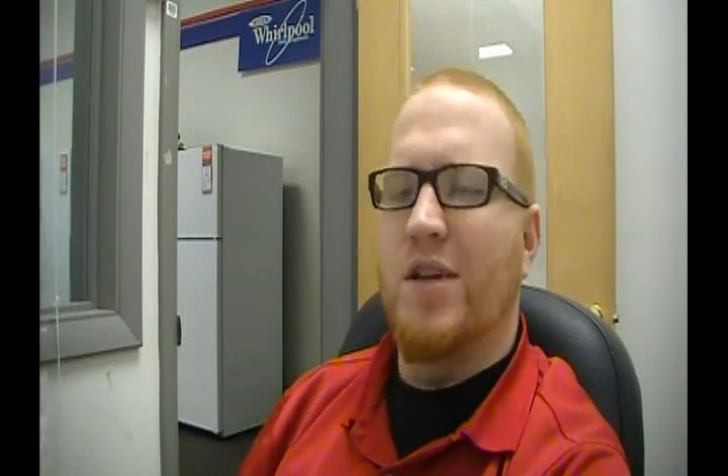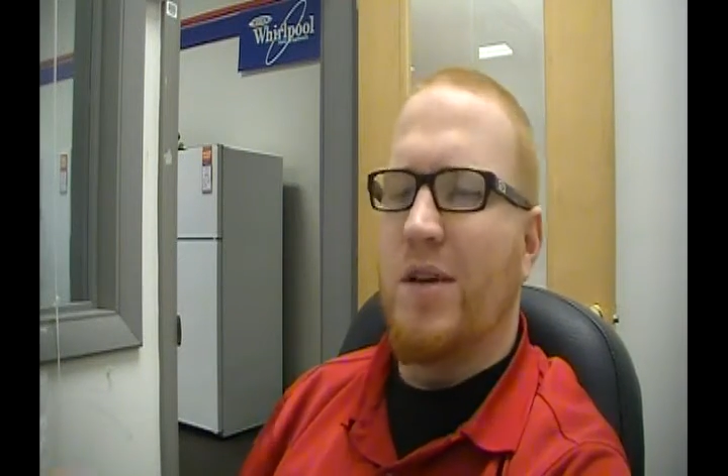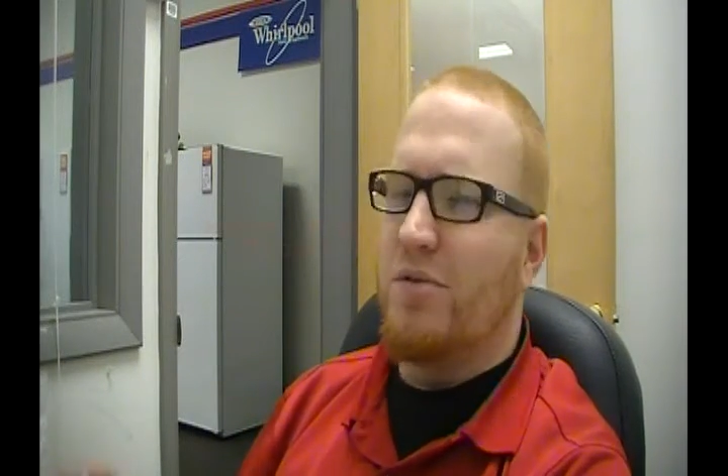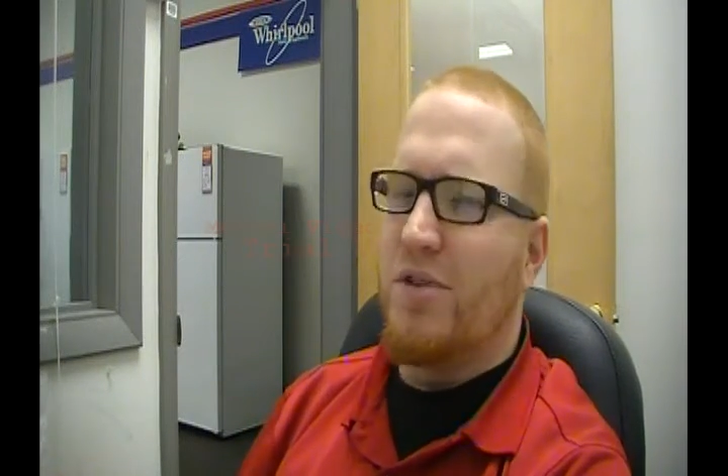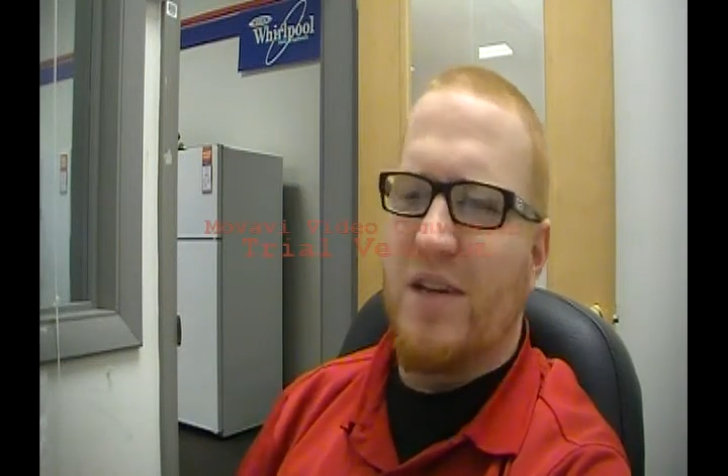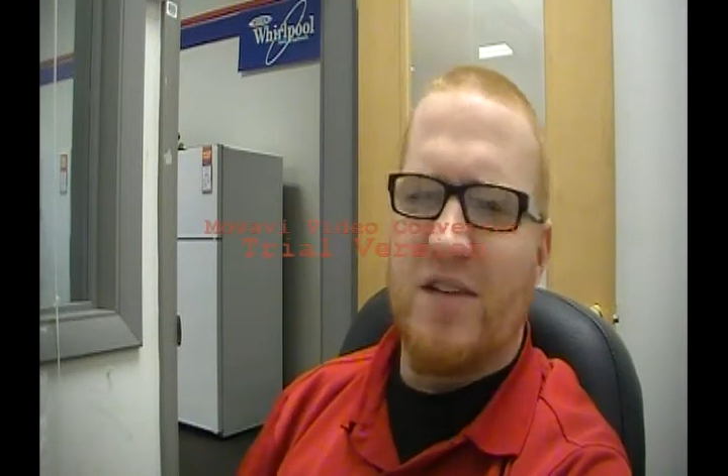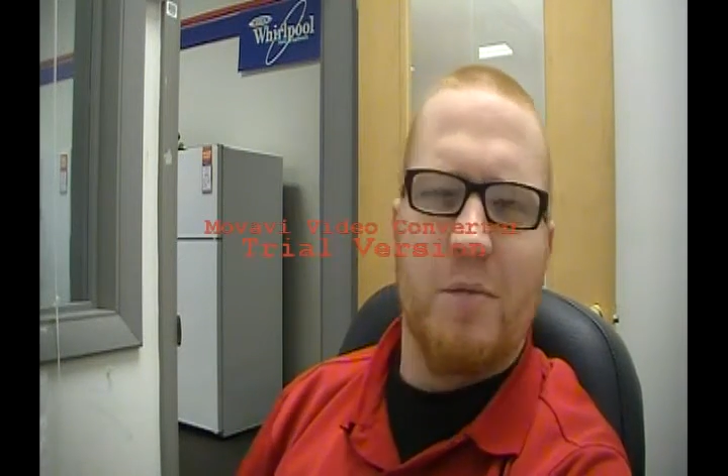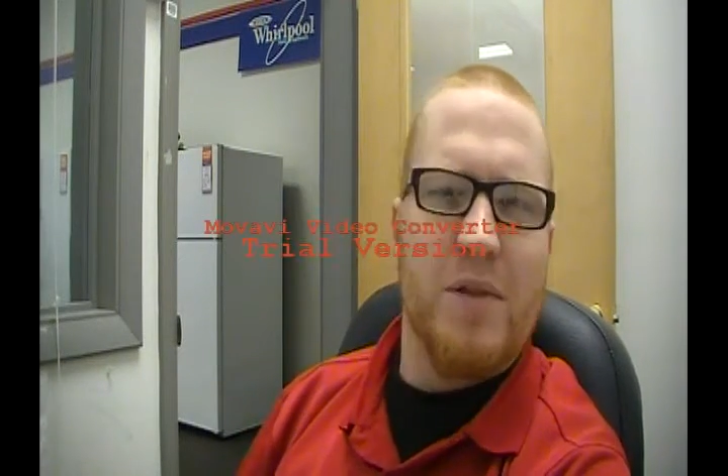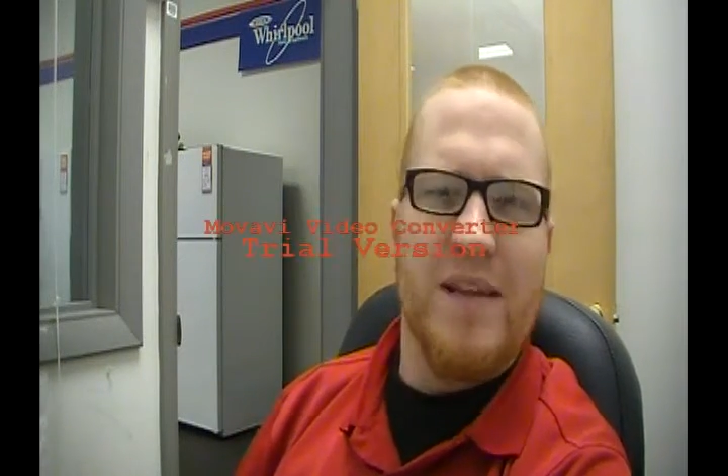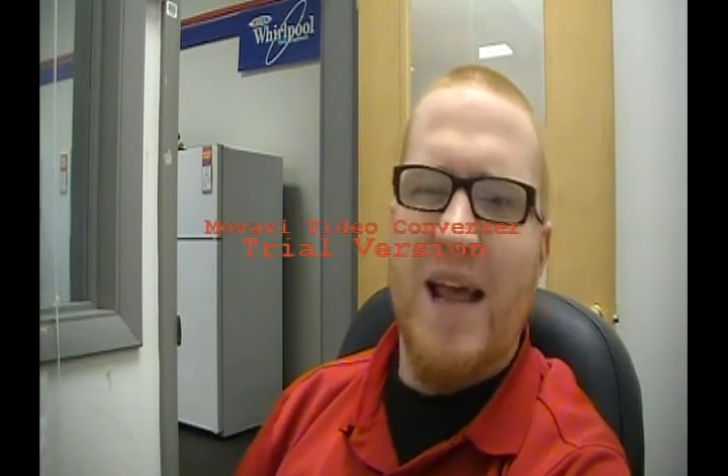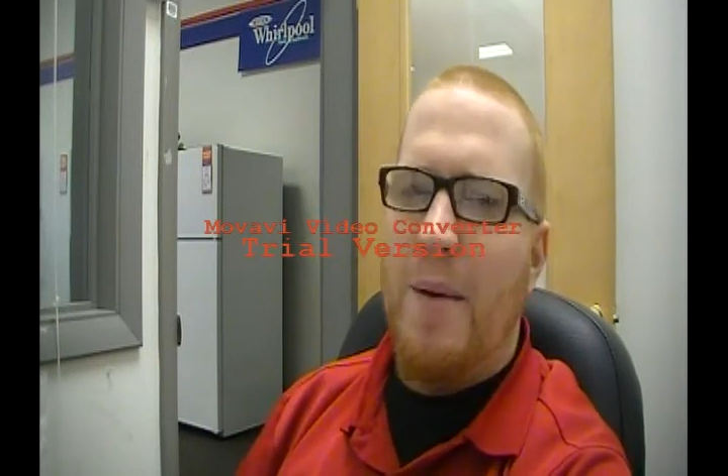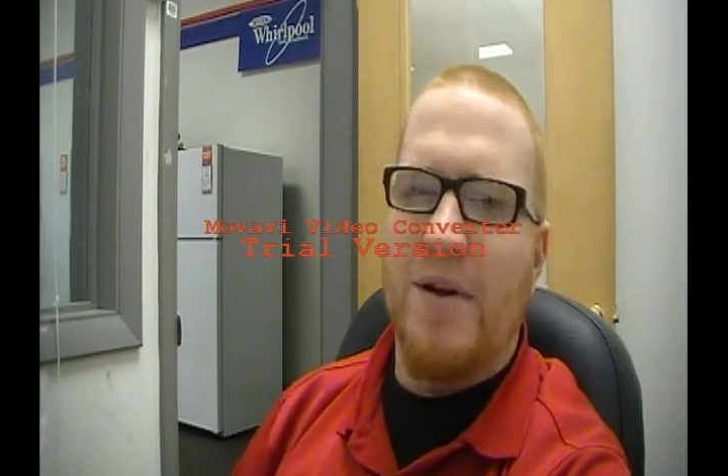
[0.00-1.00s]
So it was a
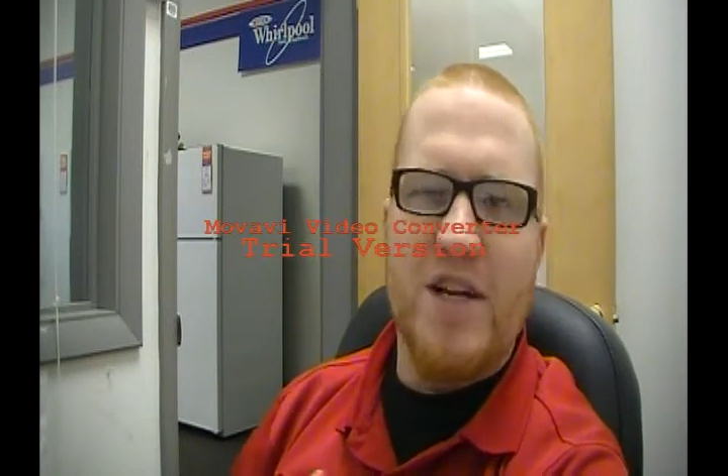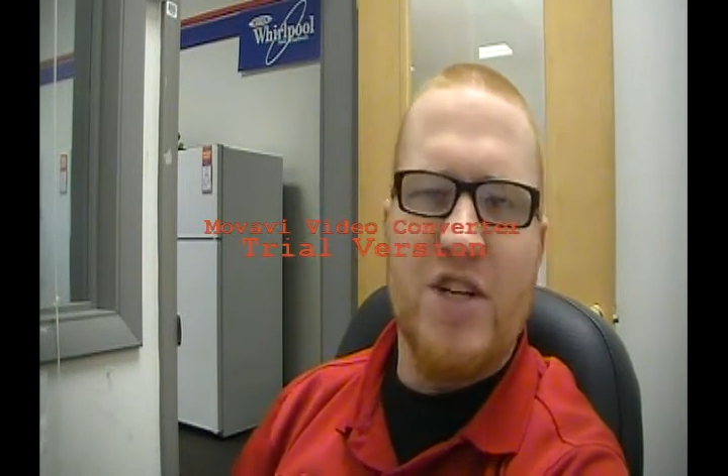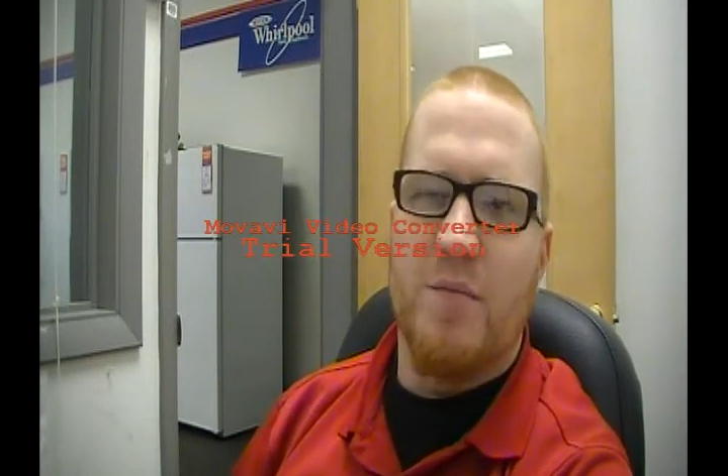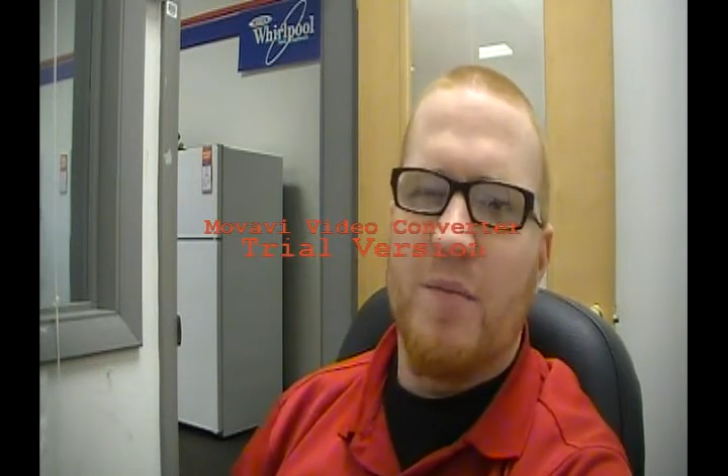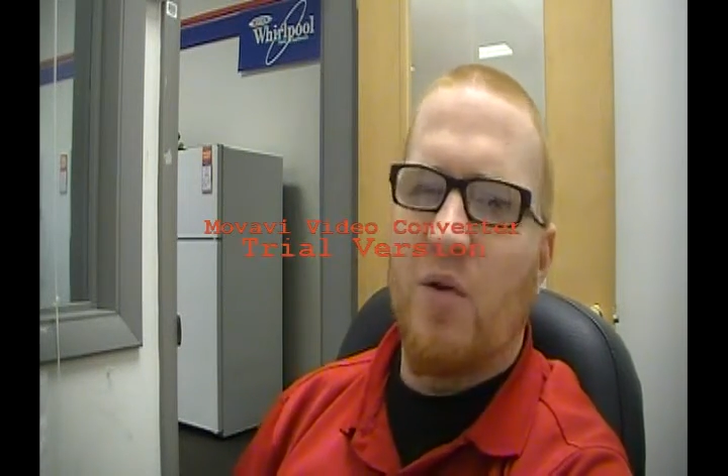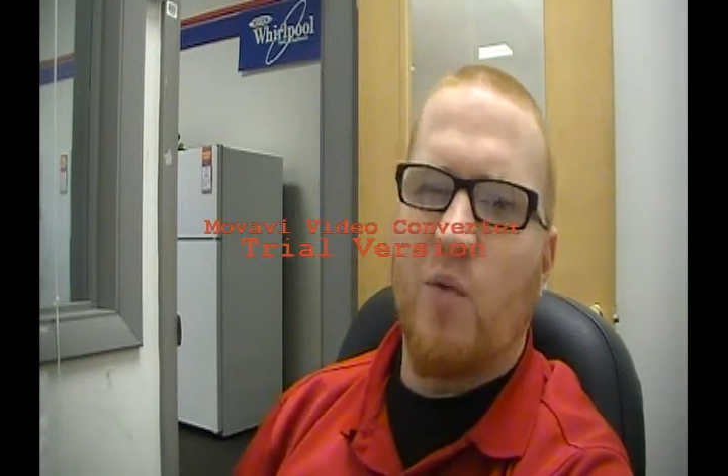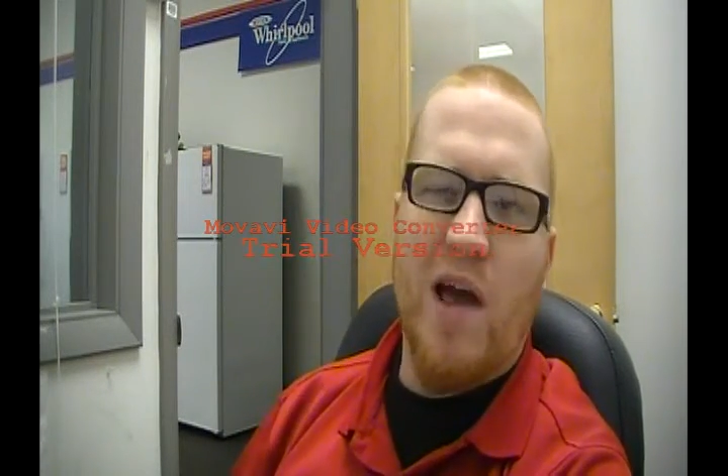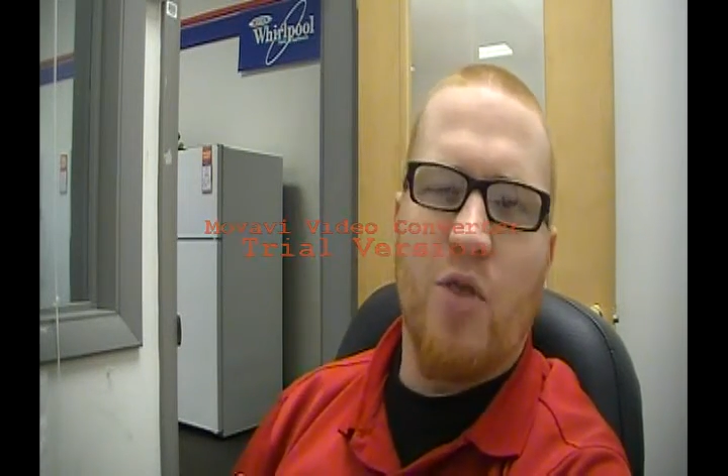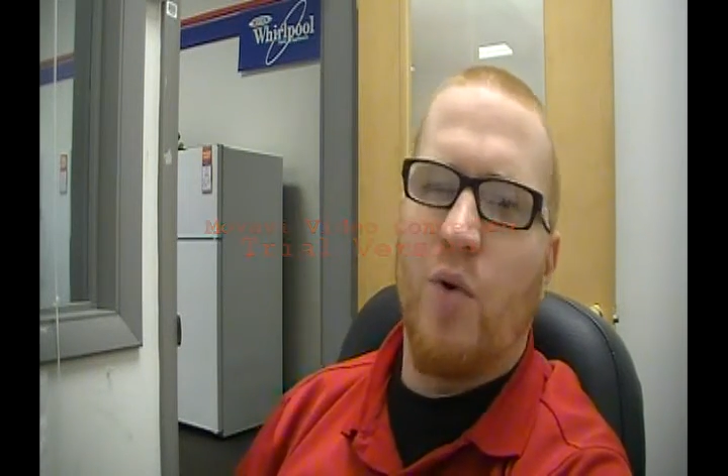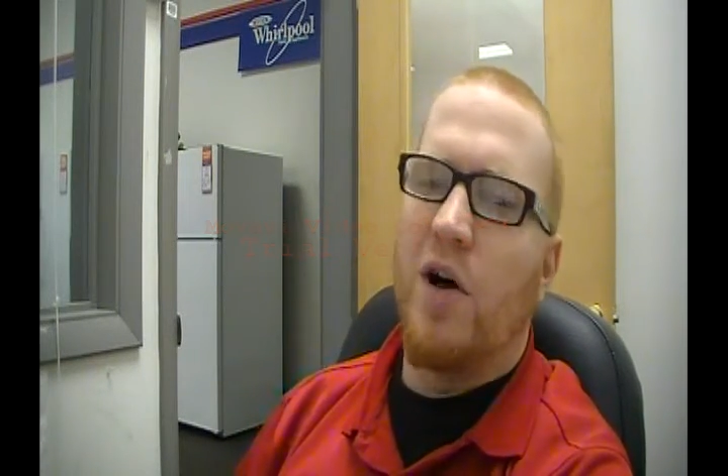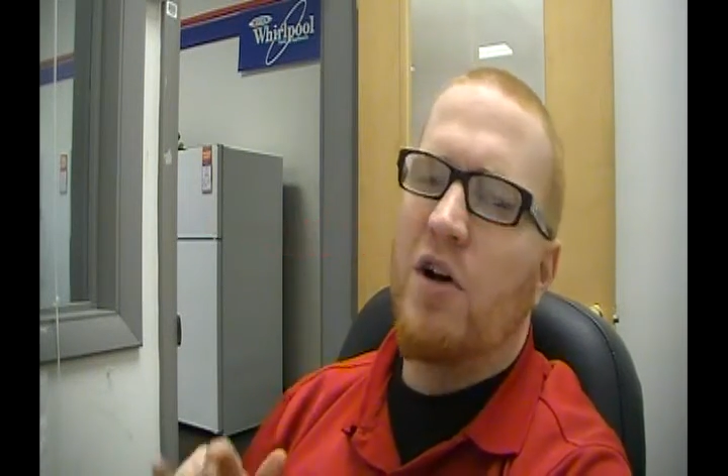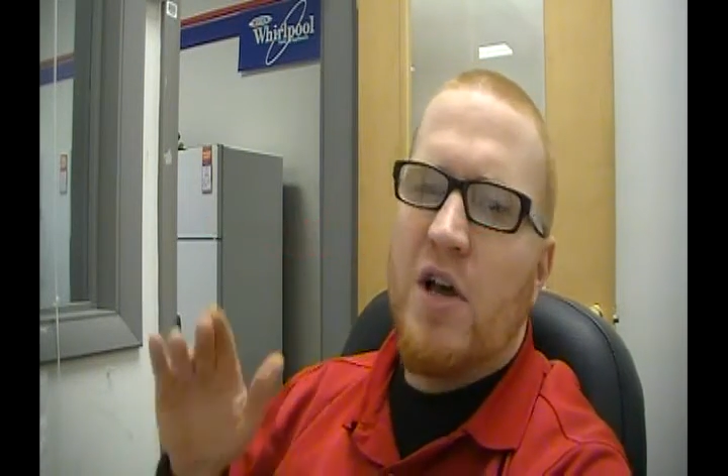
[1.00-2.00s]
complete domination of Ben
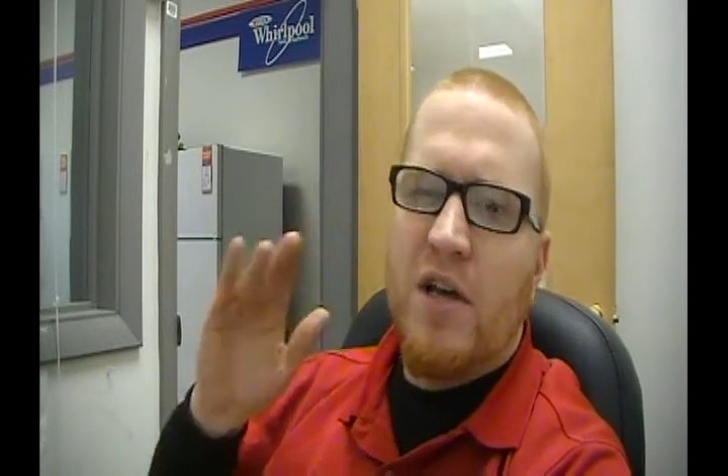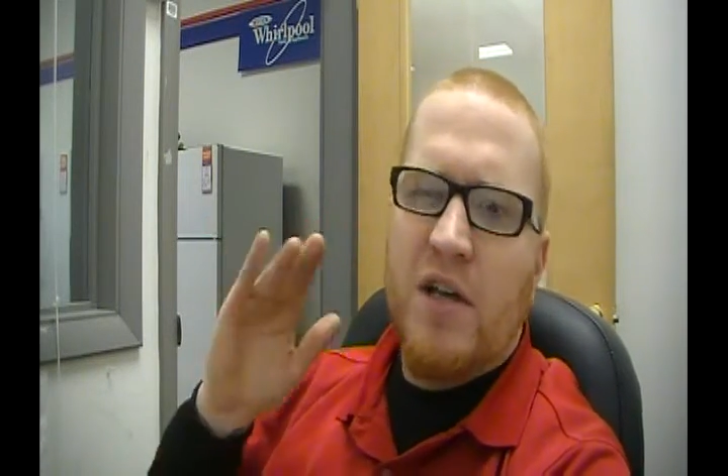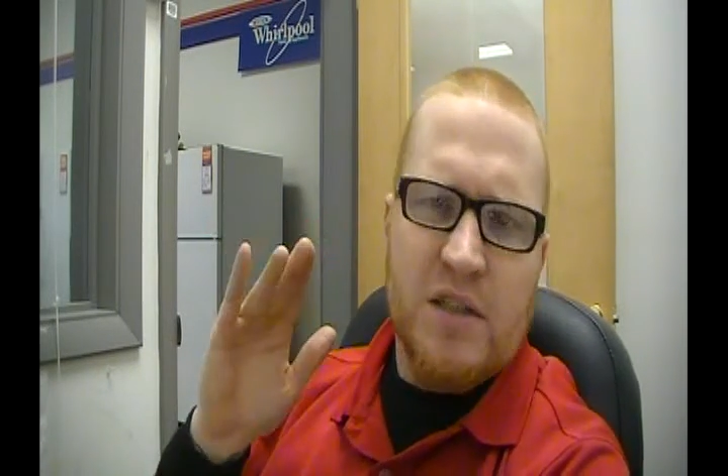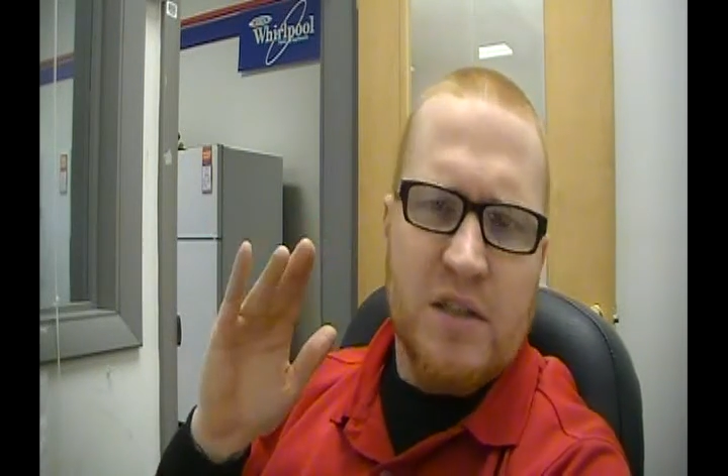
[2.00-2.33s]
Rothwell,